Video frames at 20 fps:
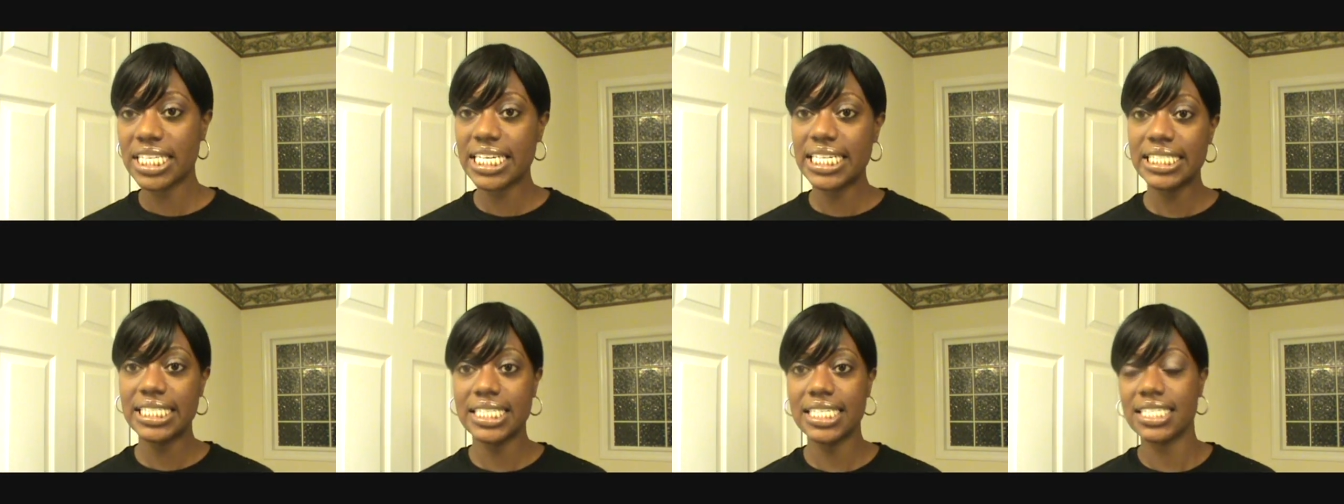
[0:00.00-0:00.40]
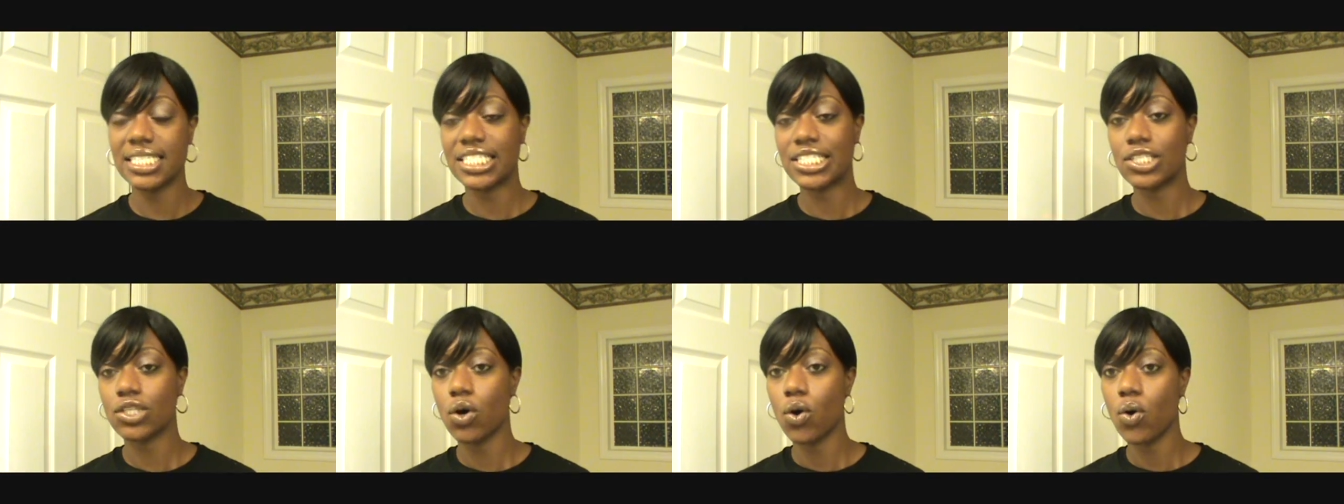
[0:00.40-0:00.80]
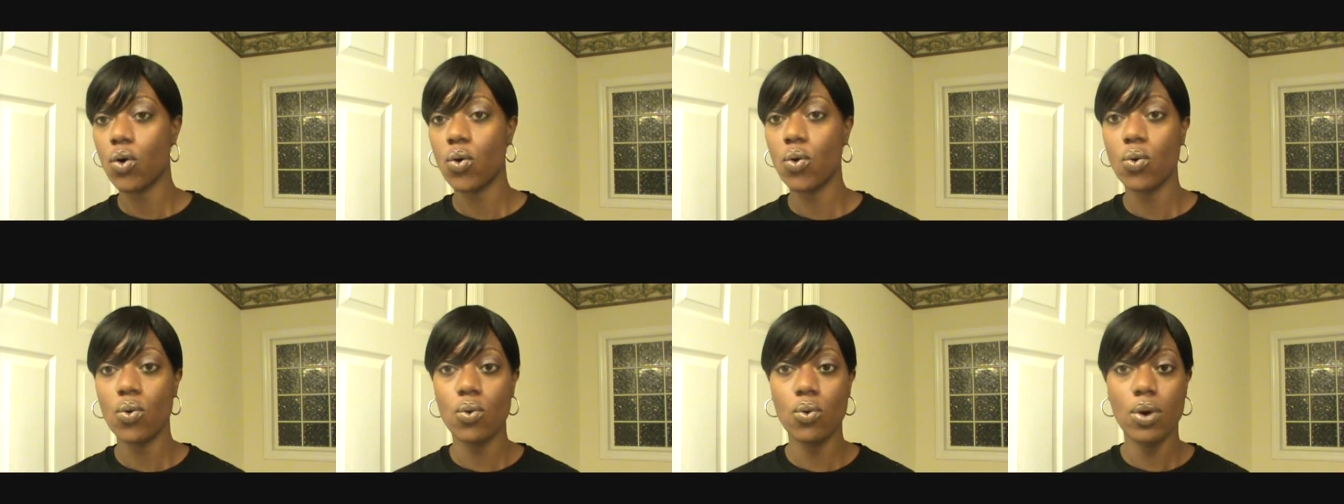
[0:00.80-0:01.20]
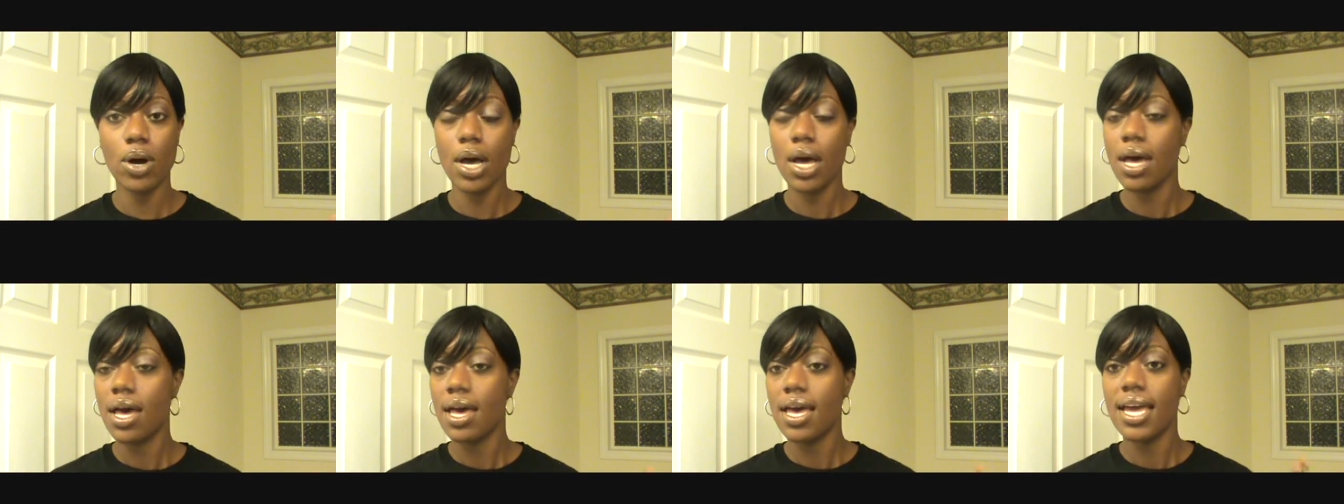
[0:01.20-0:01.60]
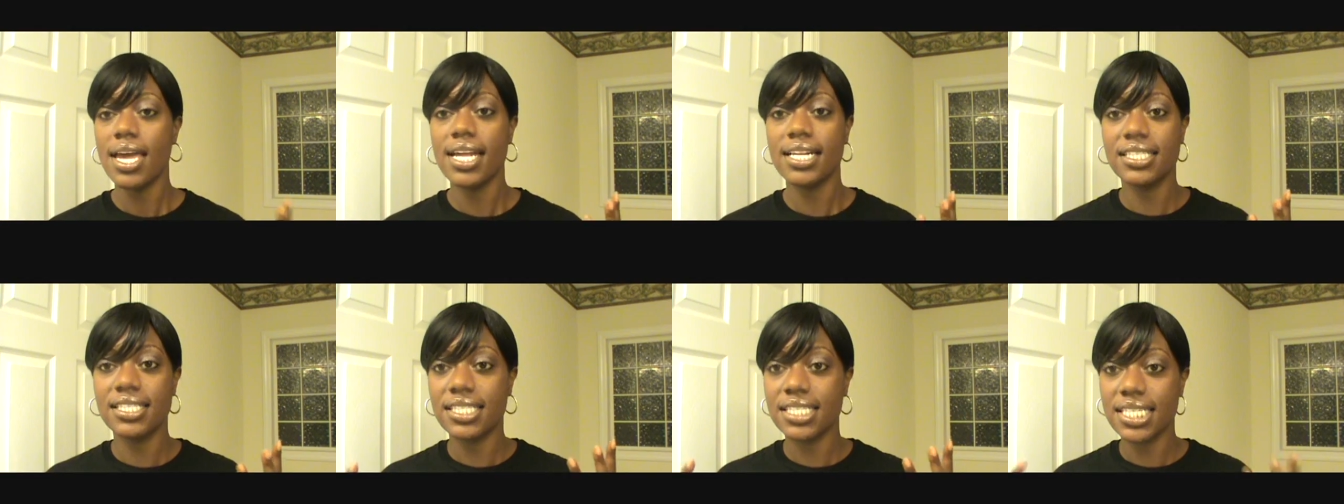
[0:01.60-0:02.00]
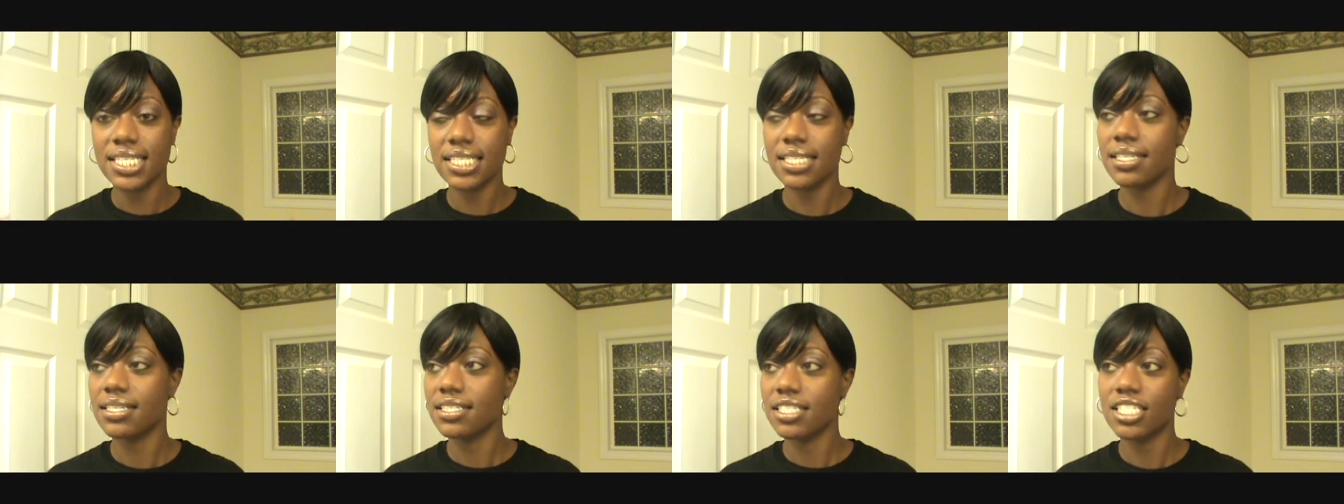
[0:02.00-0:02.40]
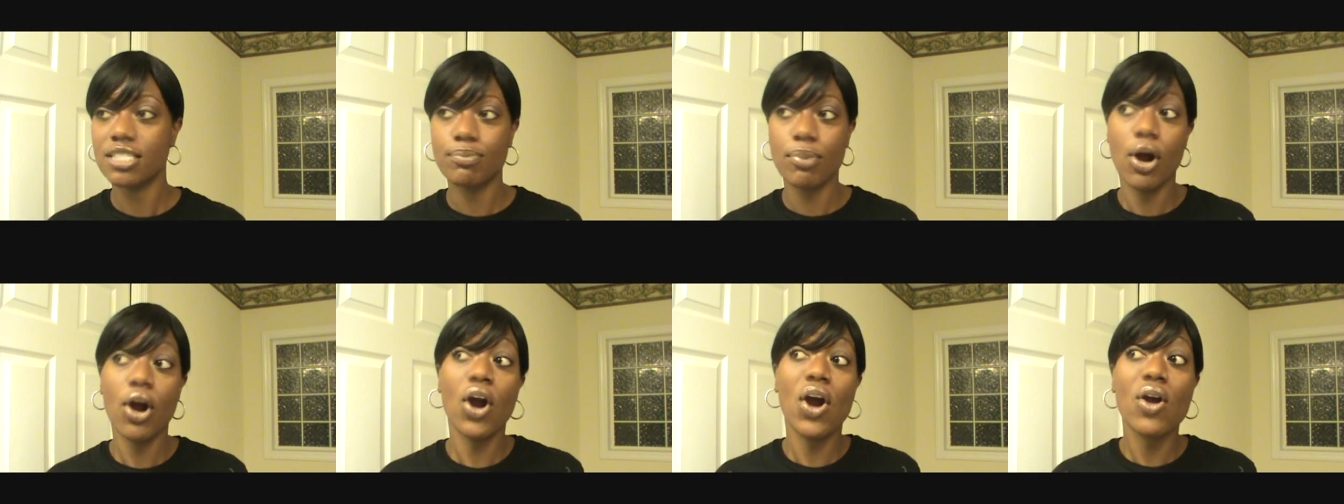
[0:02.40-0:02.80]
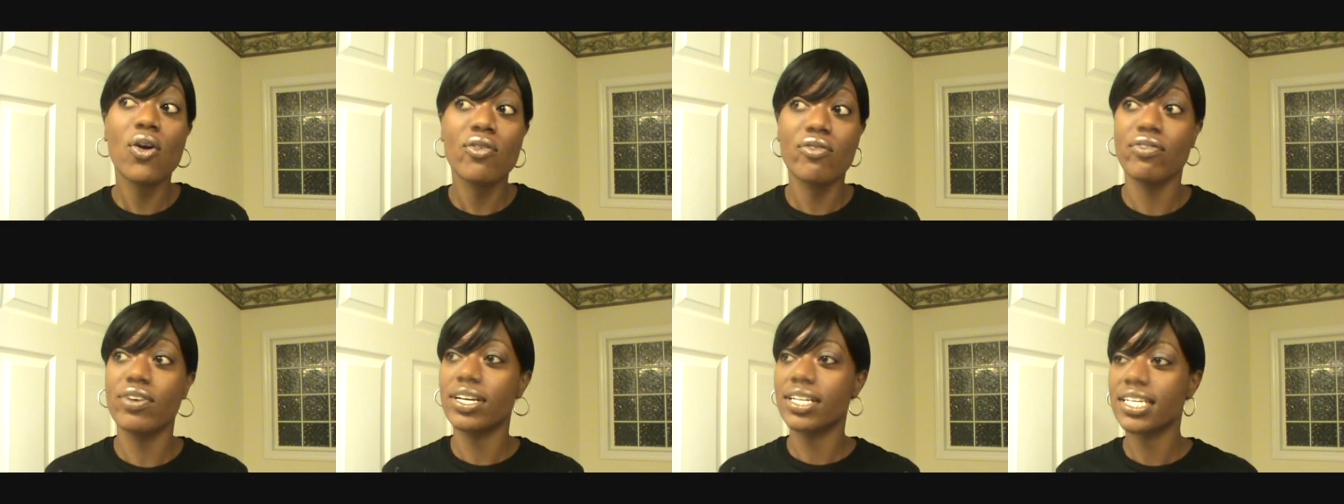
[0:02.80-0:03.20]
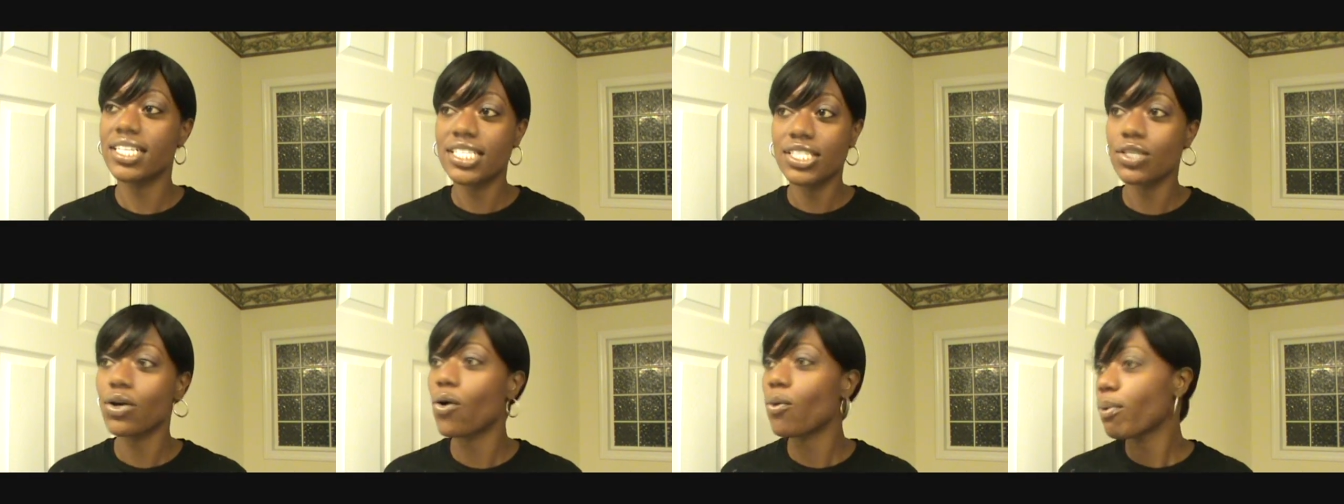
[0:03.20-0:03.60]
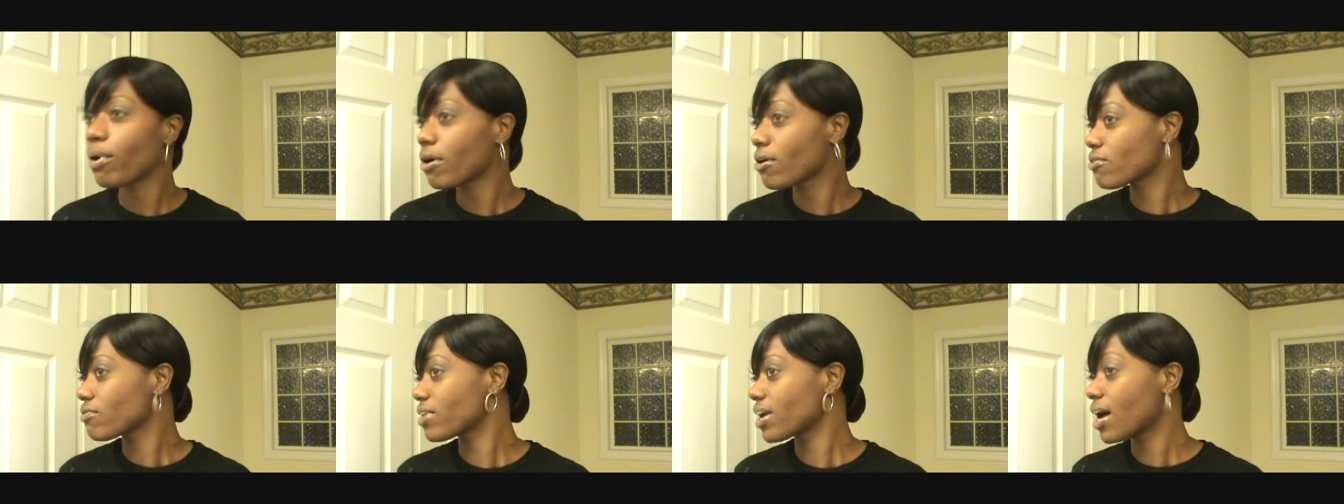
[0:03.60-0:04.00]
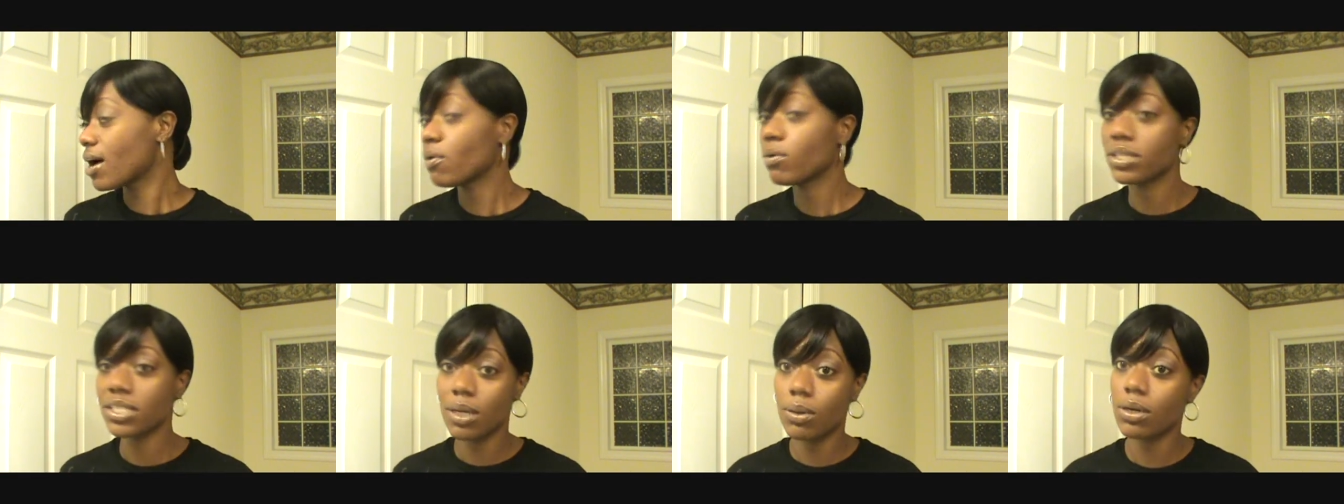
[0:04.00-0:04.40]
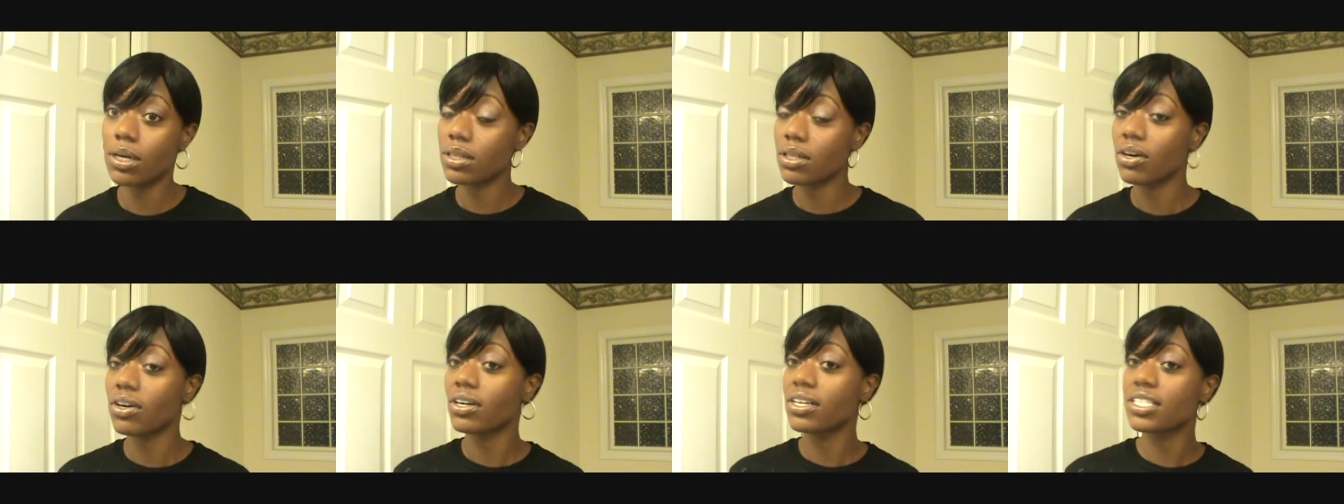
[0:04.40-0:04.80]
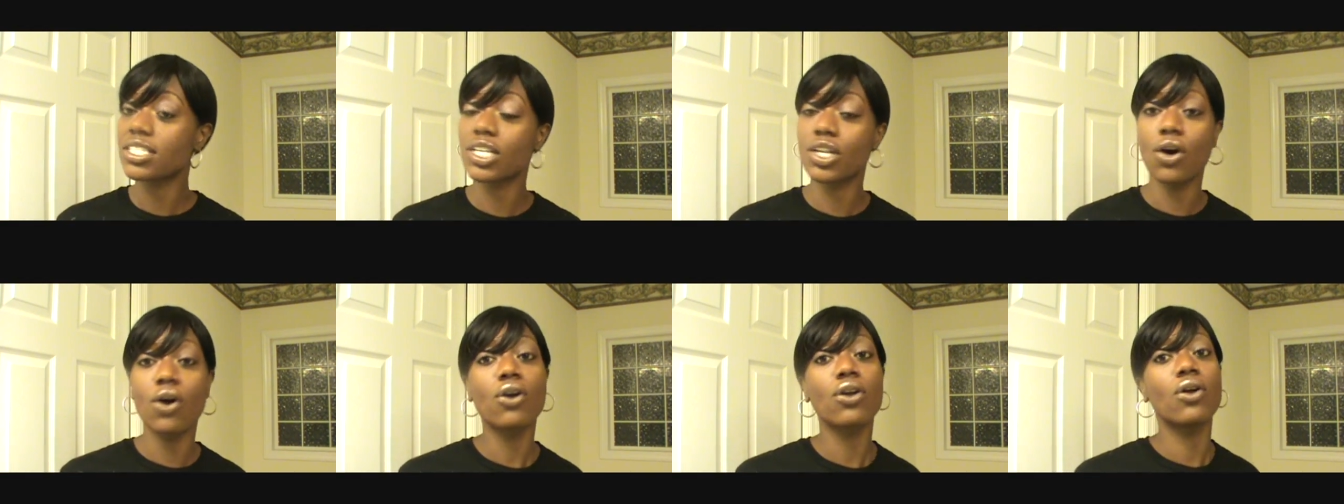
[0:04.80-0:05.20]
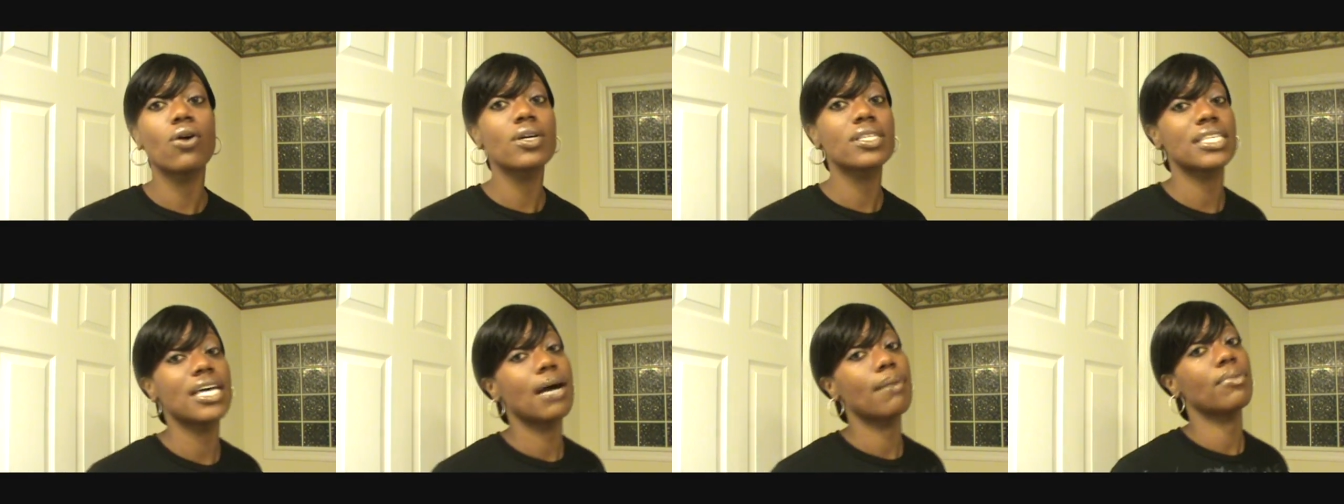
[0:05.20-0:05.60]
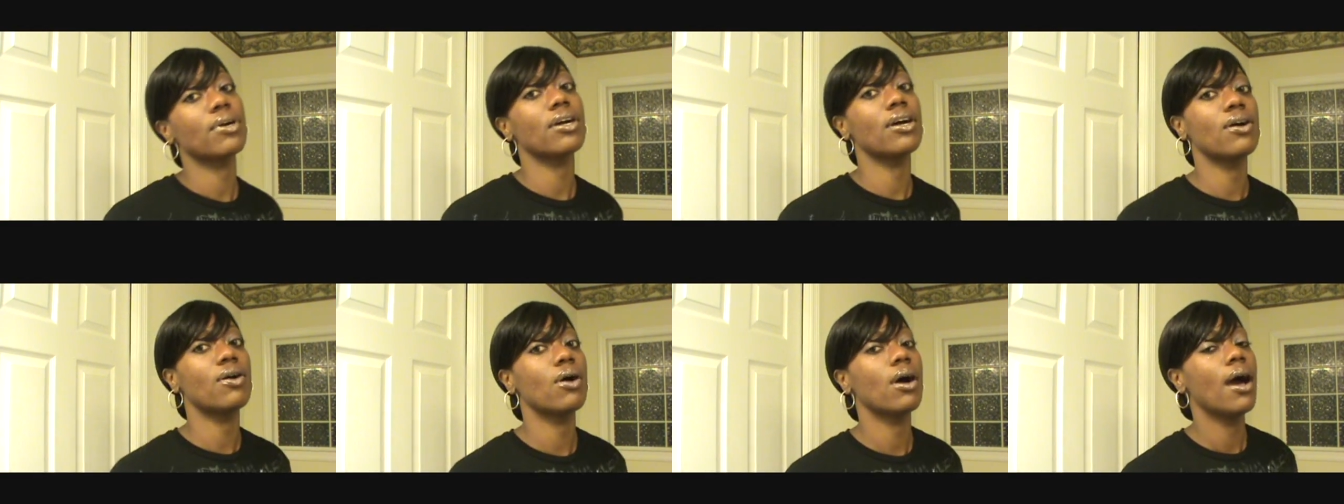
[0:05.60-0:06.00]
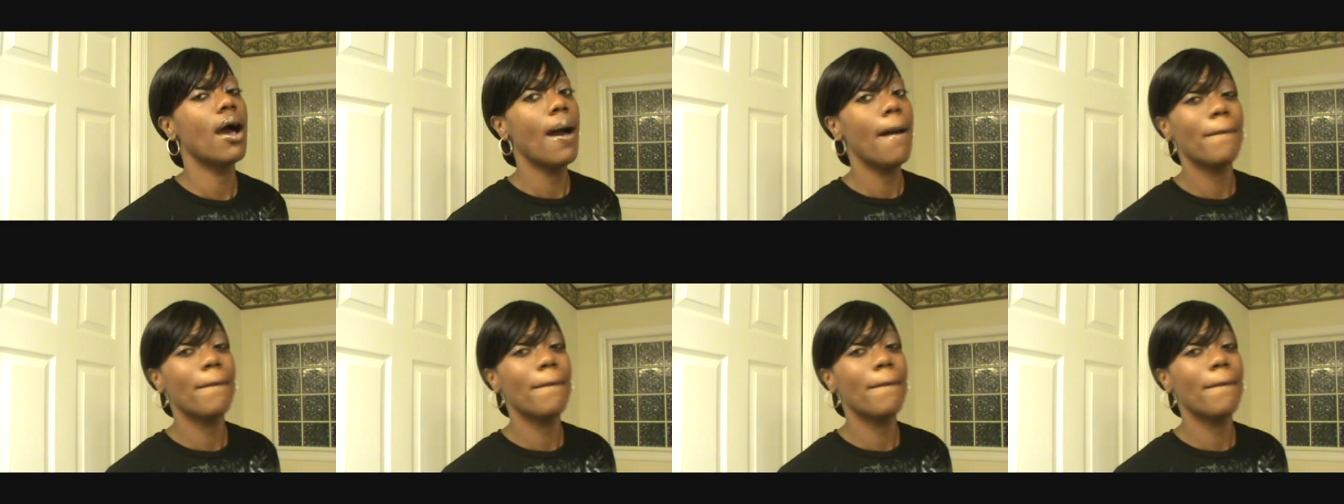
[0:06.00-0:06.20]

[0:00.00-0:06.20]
It's just so, it's just perfect. It's so perfect. I wish I would have thought of this a long time ago.